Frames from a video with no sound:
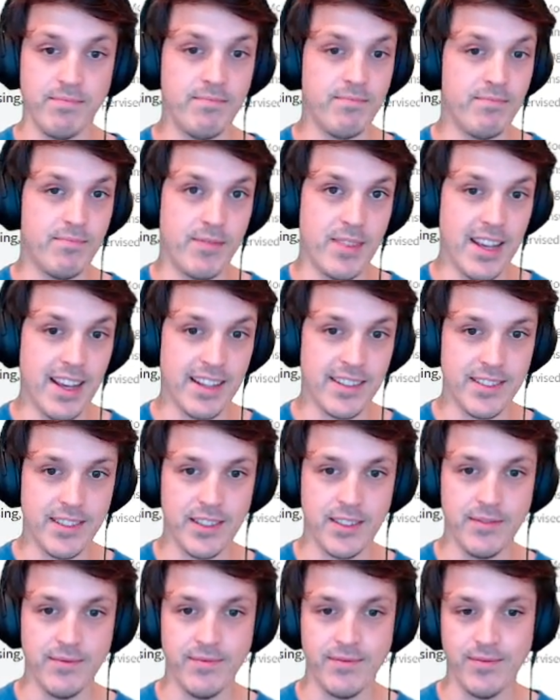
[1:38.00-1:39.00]

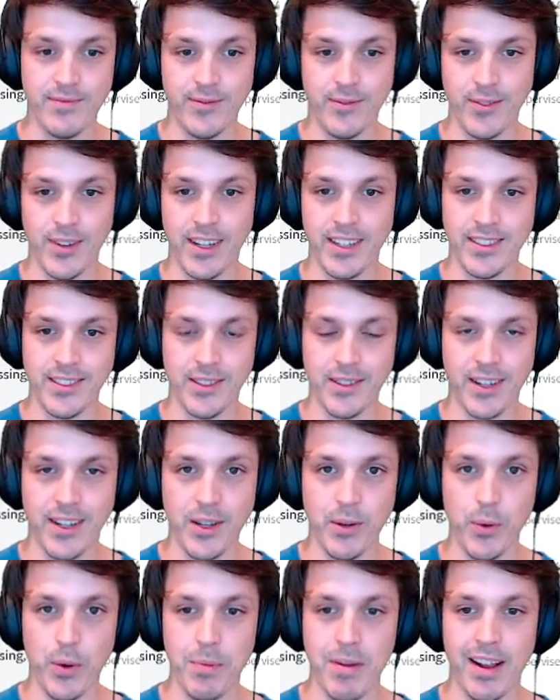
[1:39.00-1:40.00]
answer, right? So can
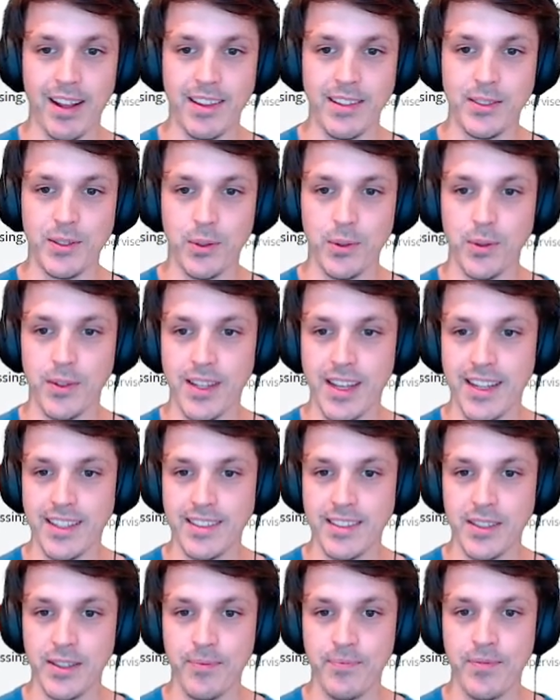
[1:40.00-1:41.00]
you automatically score the
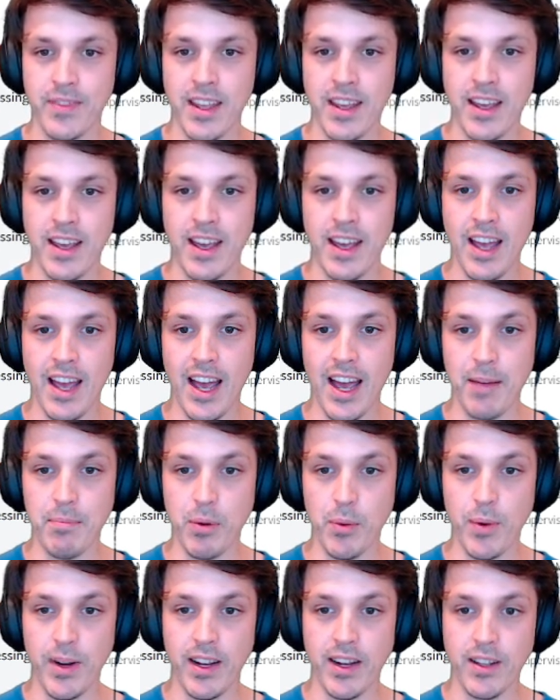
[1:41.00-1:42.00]
answer?
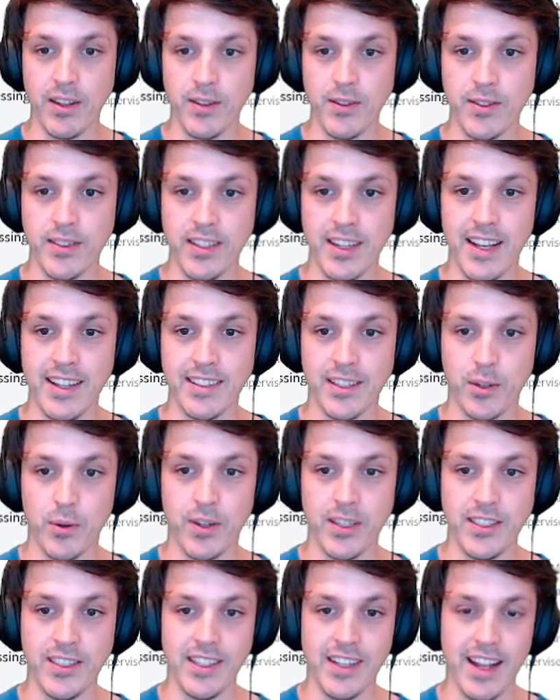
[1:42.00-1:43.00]
But we're going to use it as a
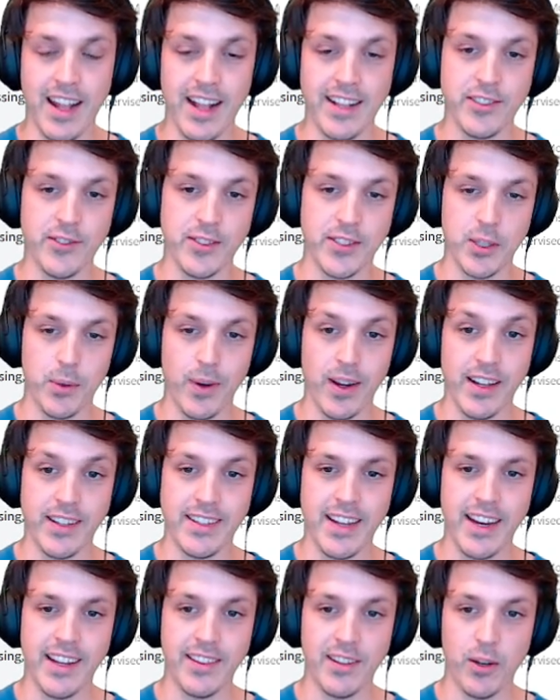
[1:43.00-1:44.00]
question and answer. So we're going
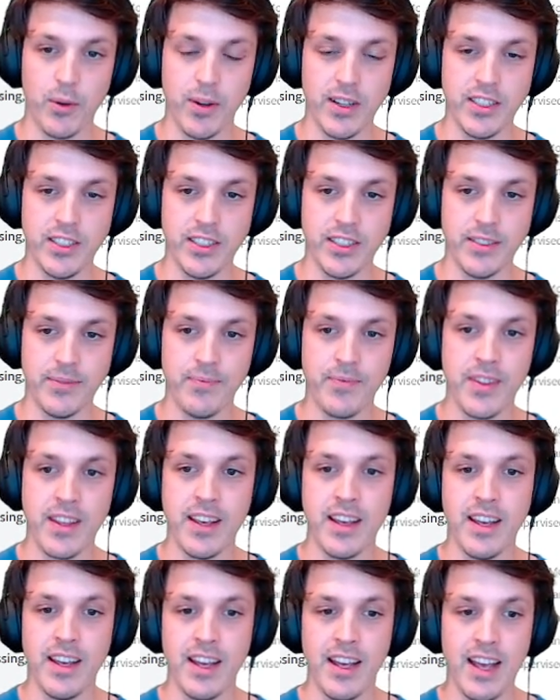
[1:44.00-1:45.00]
to take the question
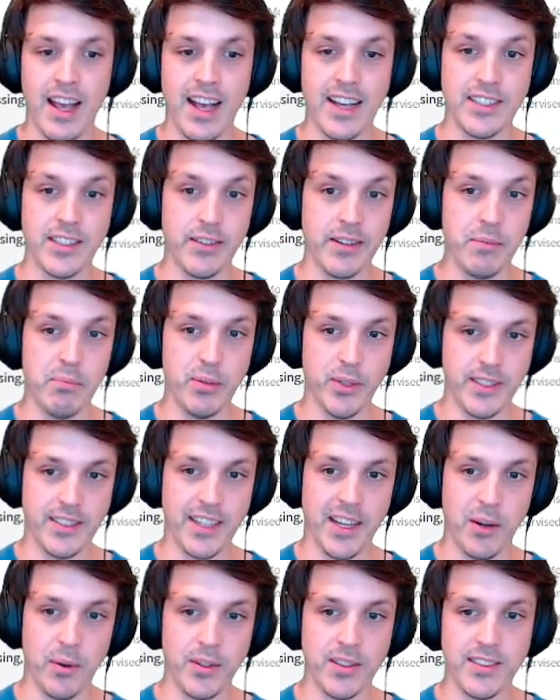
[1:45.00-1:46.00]
as our input
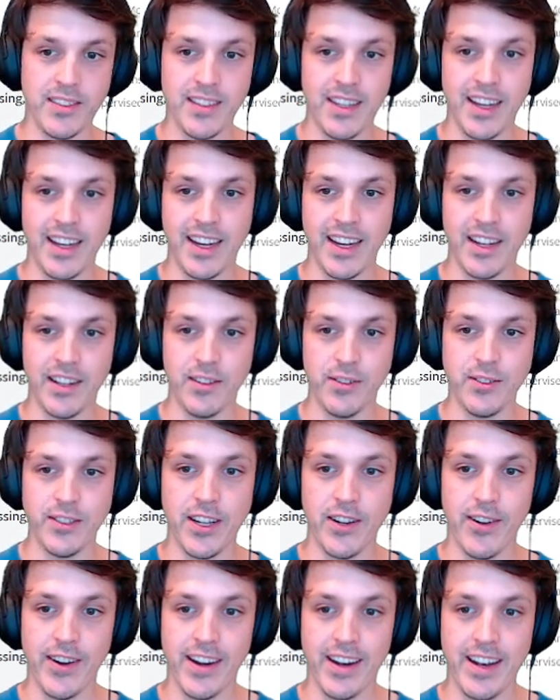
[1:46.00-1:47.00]
sequence and get it to
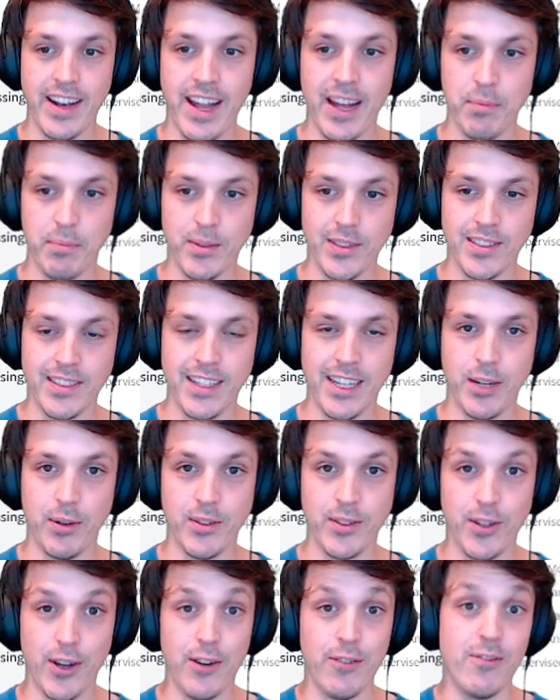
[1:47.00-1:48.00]
generate an output
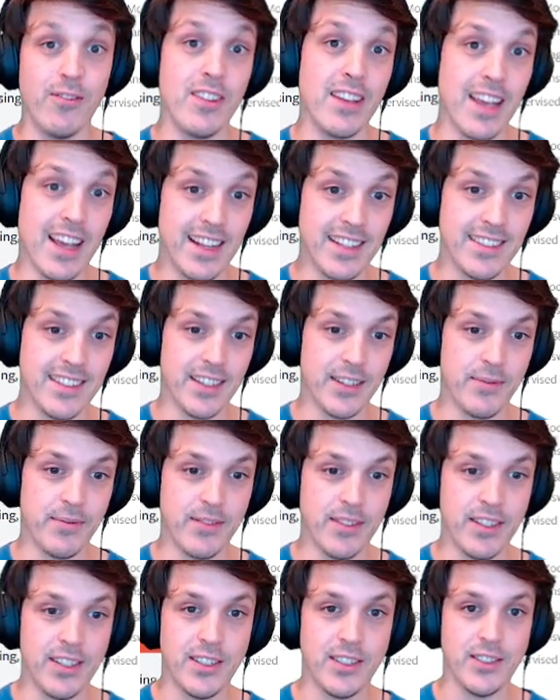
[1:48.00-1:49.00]
sequence of the answer.
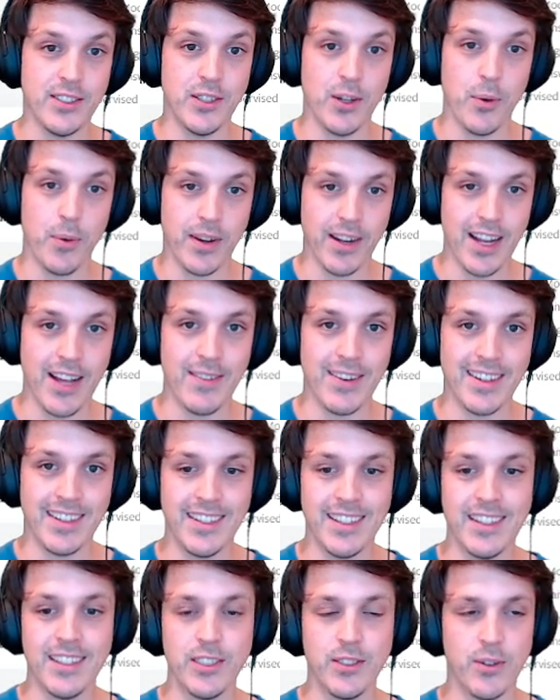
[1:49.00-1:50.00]
So we can have a
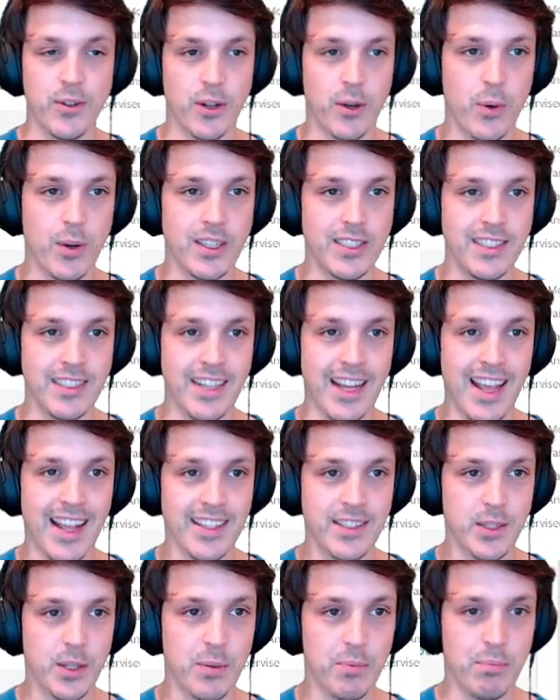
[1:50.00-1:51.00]
sort of question
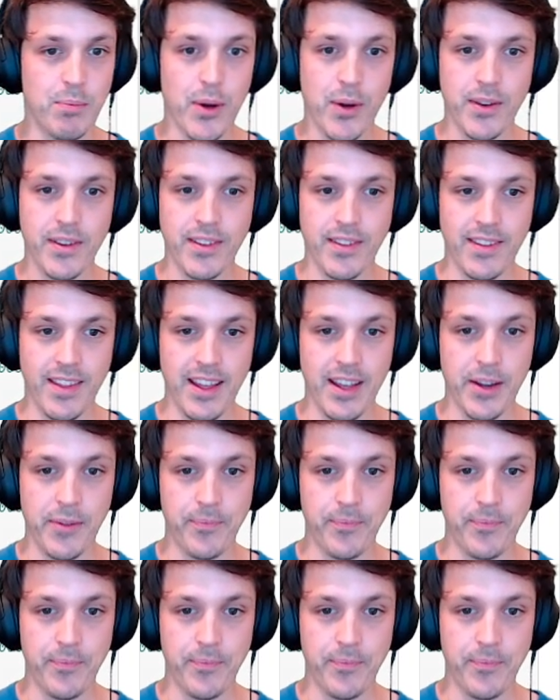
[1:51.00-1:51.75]
answer bot there.